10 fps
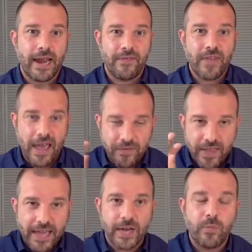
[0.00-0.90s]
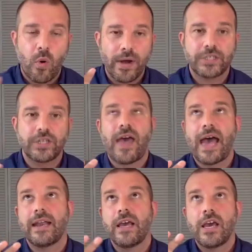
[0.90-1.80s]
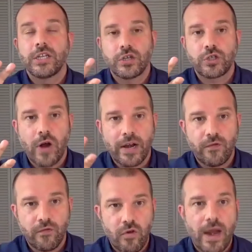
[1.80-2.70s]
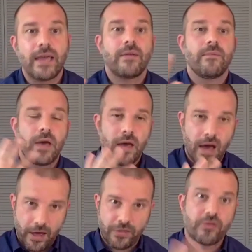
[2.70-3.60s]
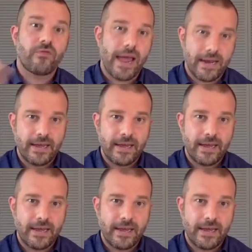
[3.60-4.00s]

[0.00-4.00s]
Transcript: And they can point to that to try to frame a threat